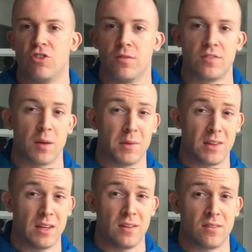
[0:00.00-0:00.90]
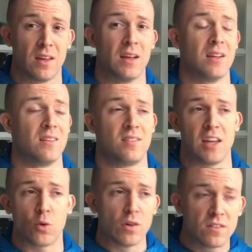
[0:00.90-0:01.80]
of some of these
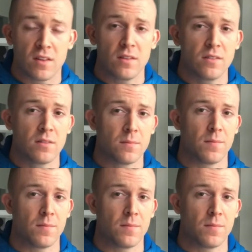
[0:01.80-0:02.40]
sequences